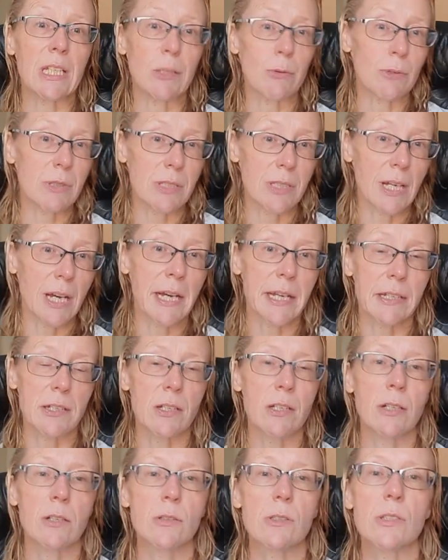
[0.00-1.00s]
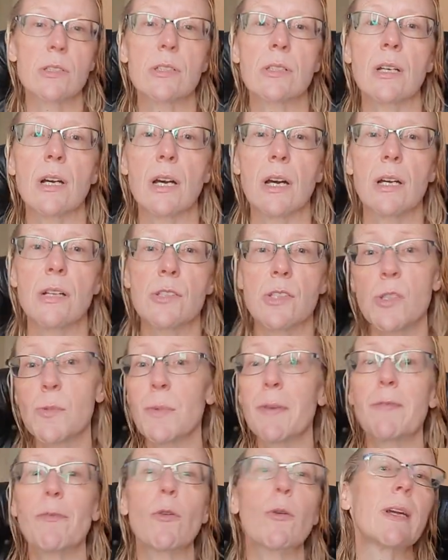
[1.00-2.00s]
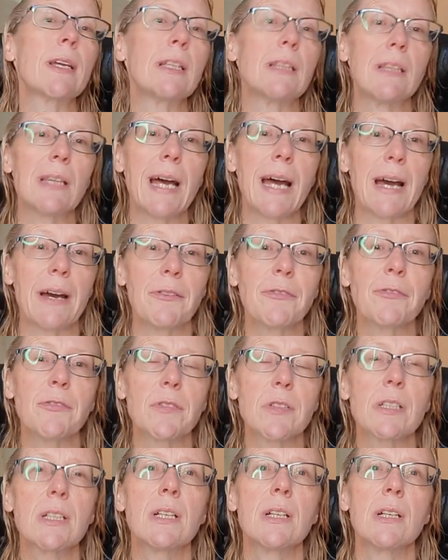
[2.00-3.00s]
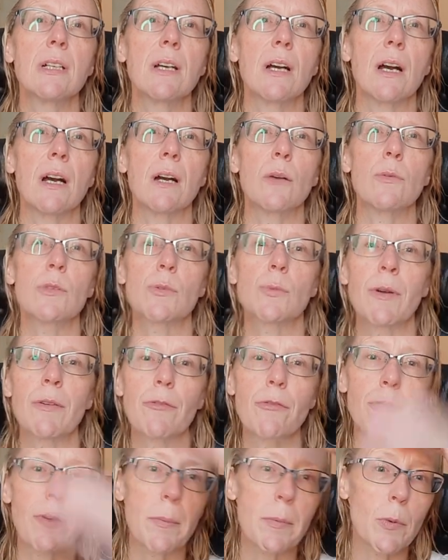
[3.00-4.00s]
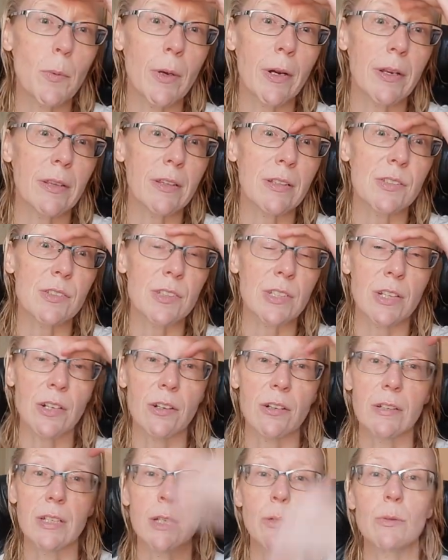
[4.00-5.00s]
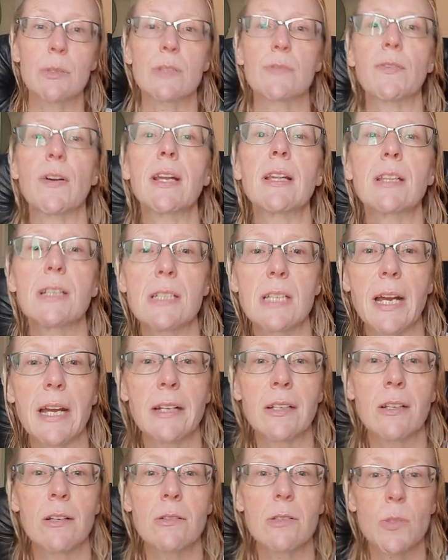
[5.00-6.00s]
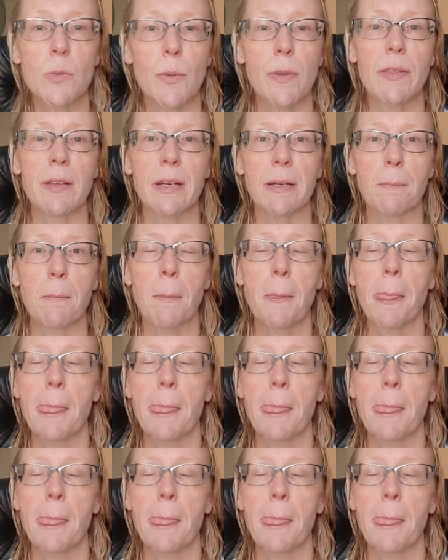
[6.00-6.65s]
He was diagnosed just before he left. It was around February this year. He was finally diagnosed with it.